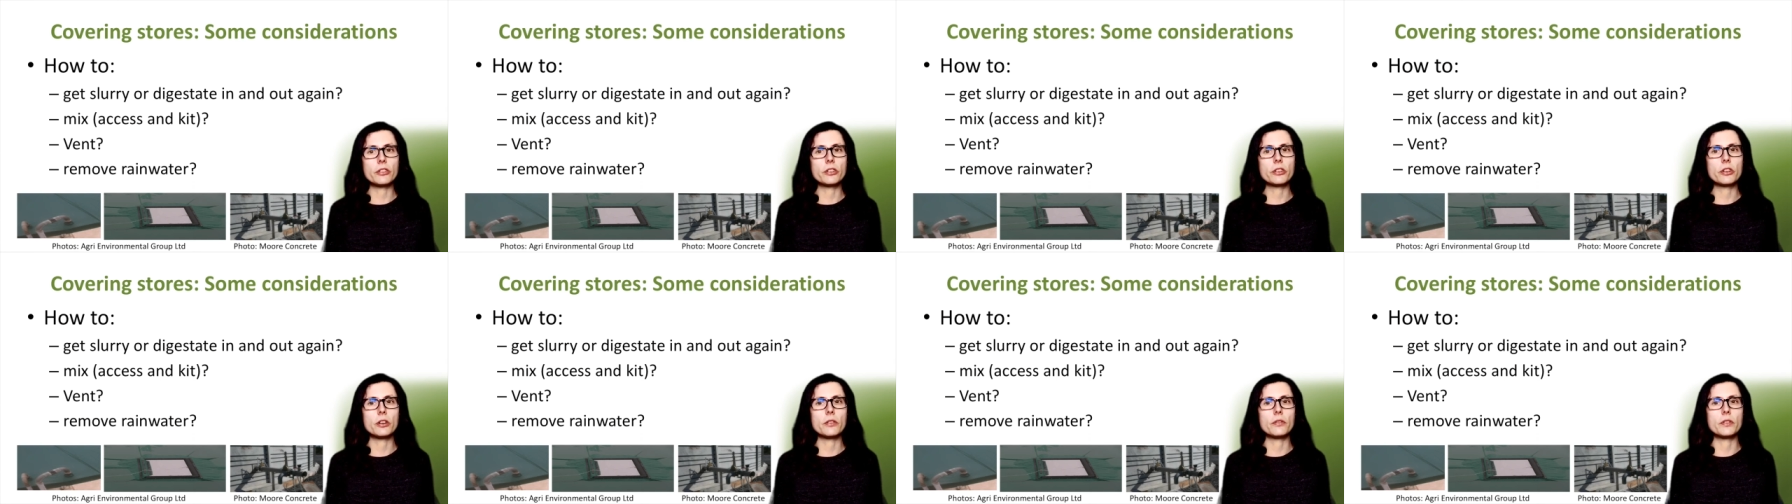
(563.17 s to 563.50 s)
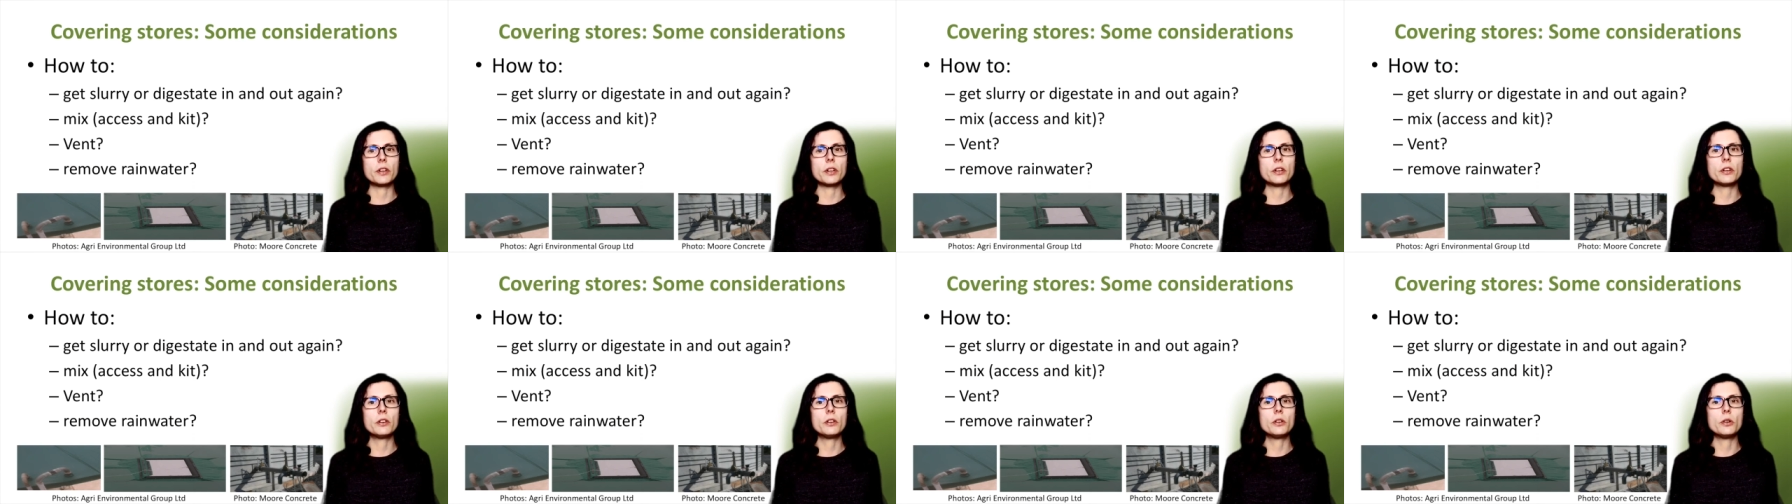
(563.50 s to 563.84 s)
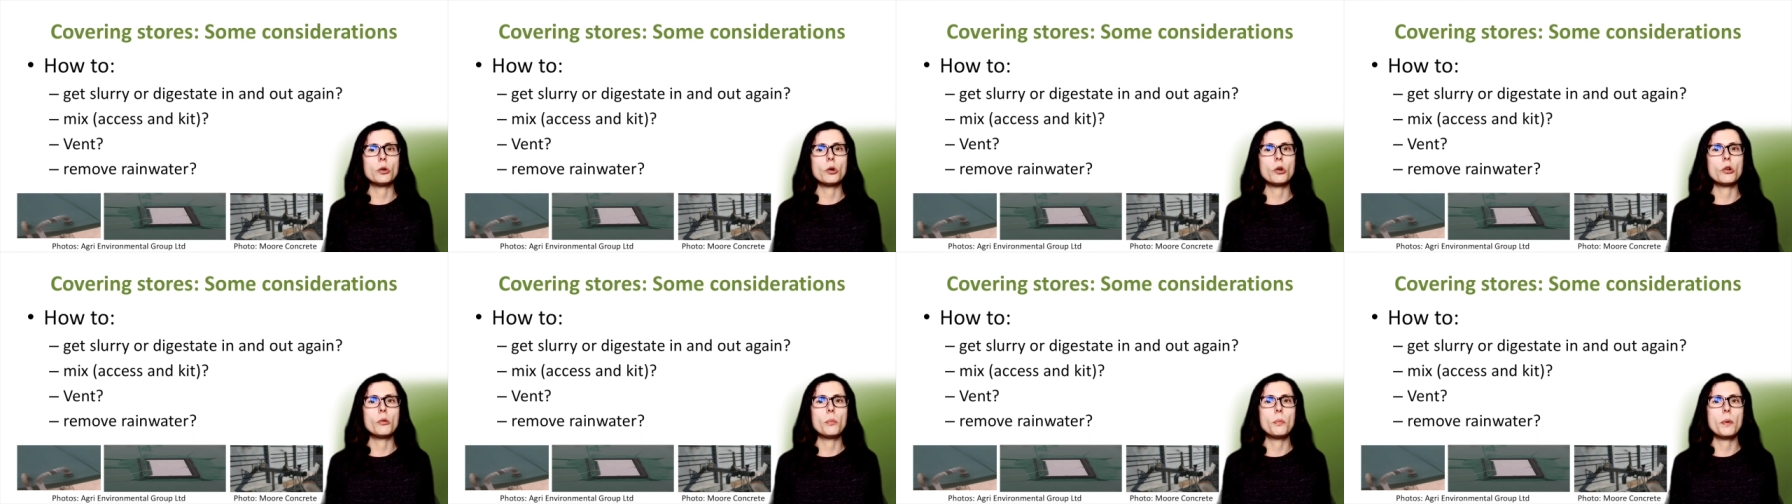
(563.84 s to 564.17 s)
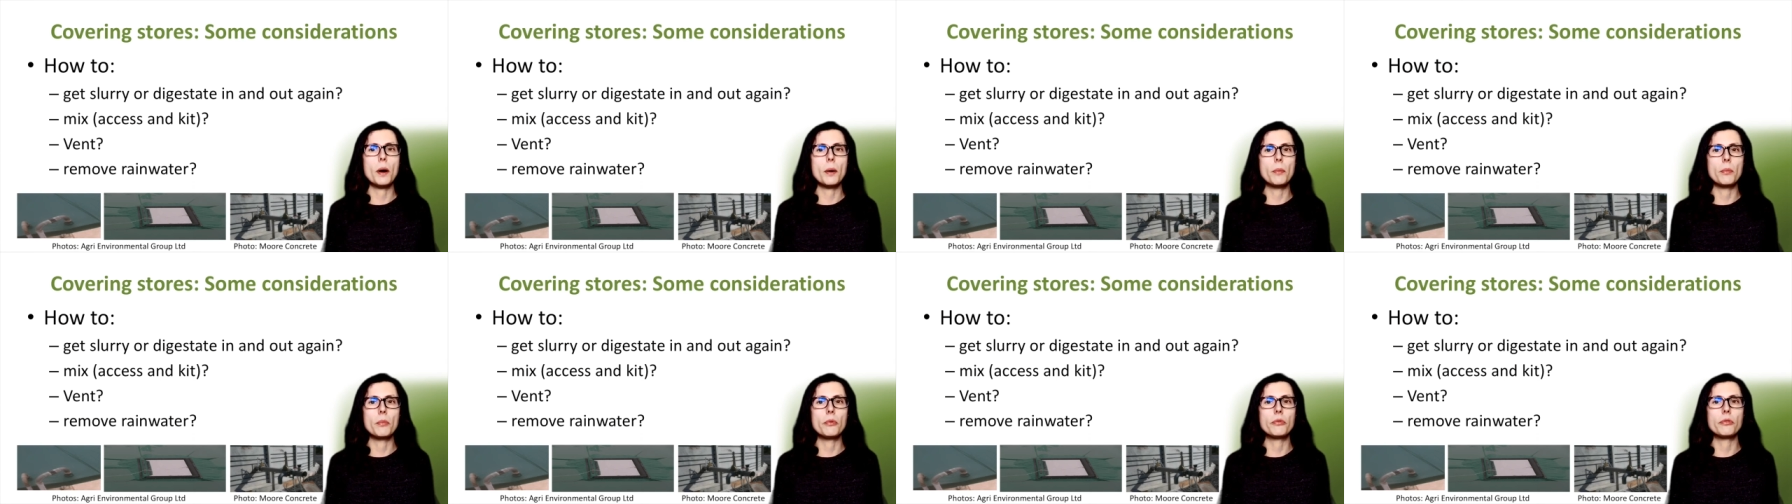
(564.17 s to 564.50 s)
cover or
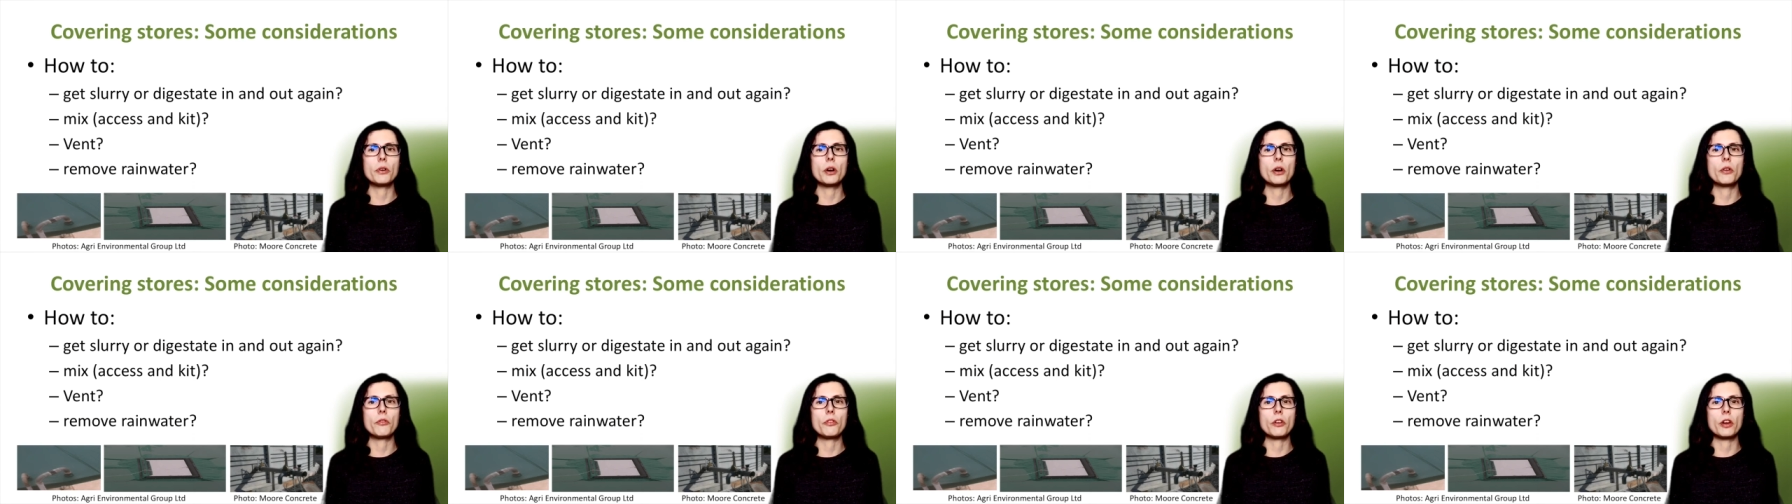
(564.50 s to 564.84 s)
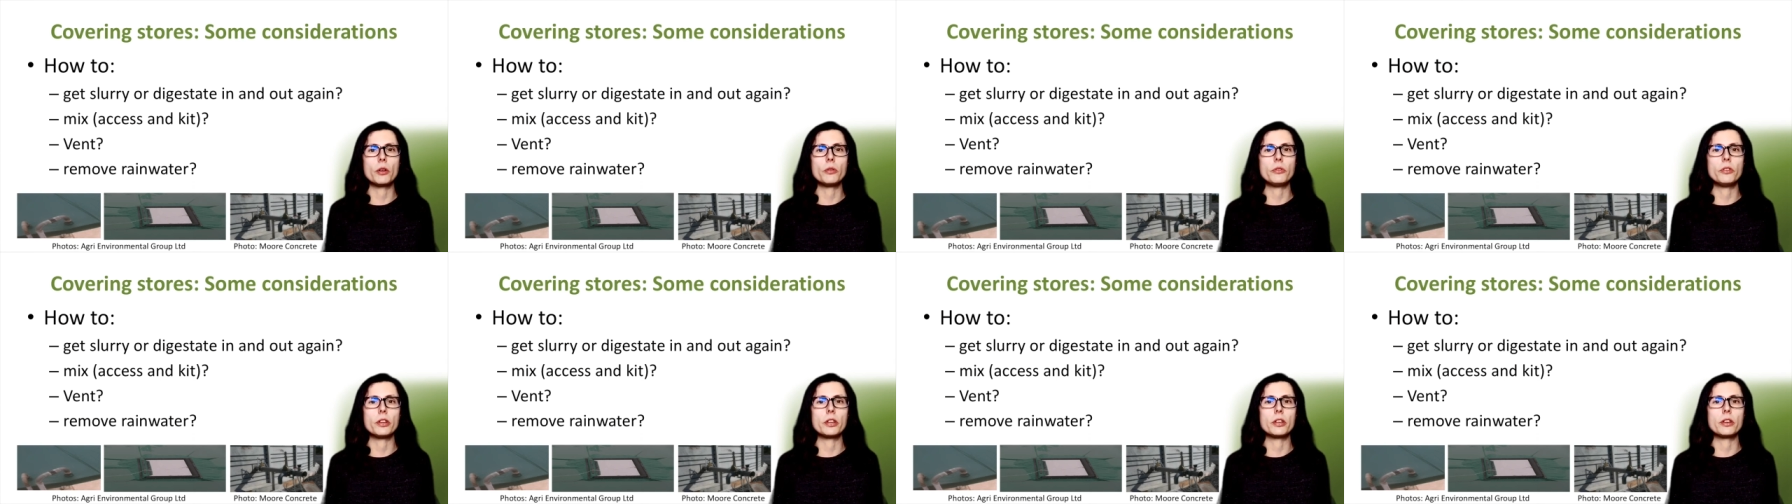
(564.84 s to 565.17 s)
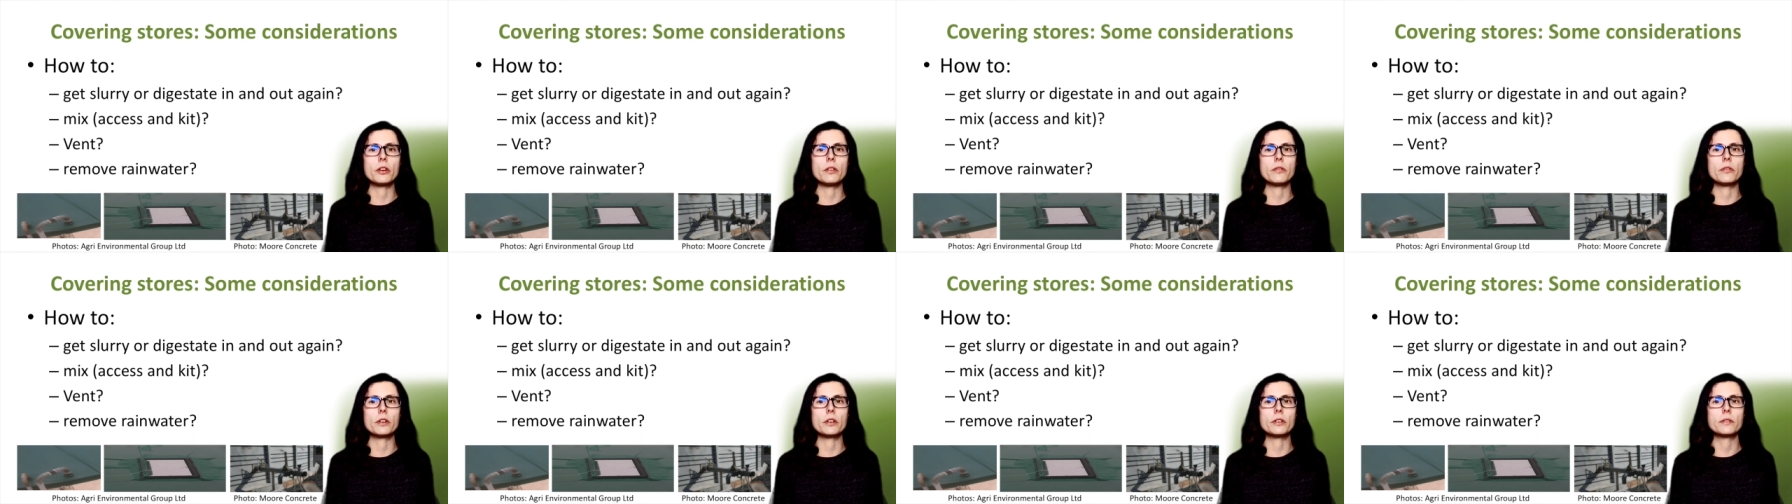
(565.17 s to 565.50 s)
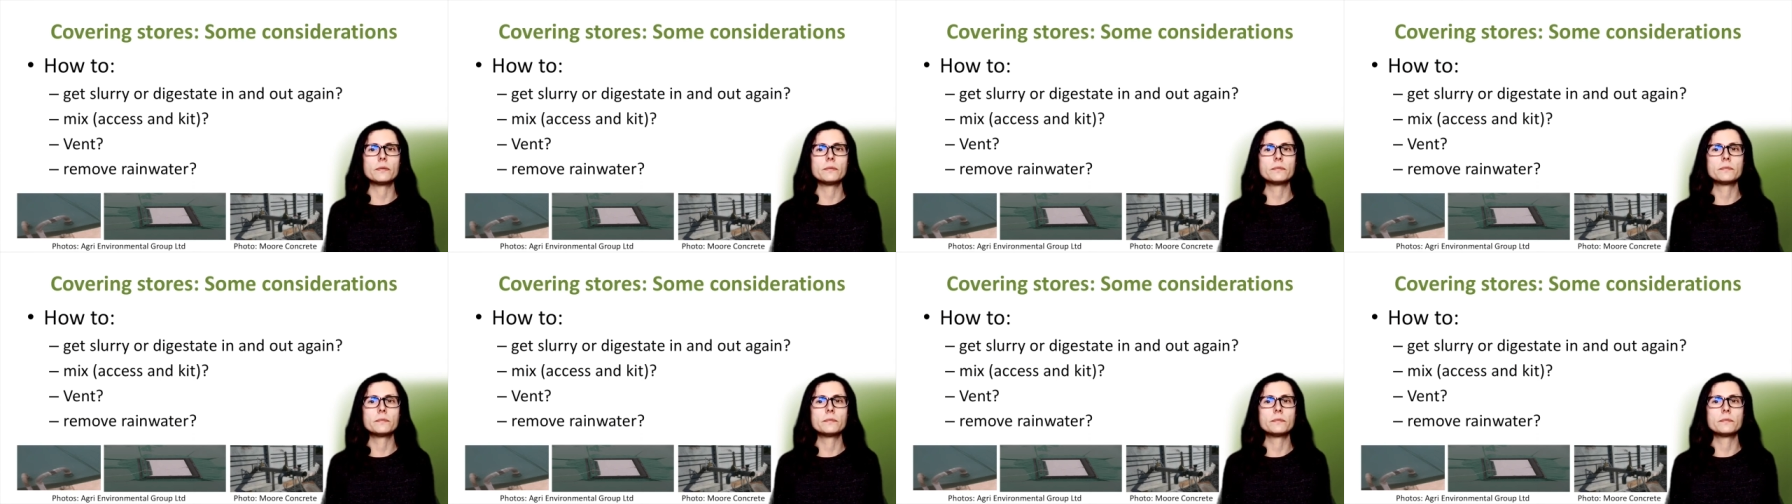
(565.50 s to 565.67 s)
pump for a floating cover.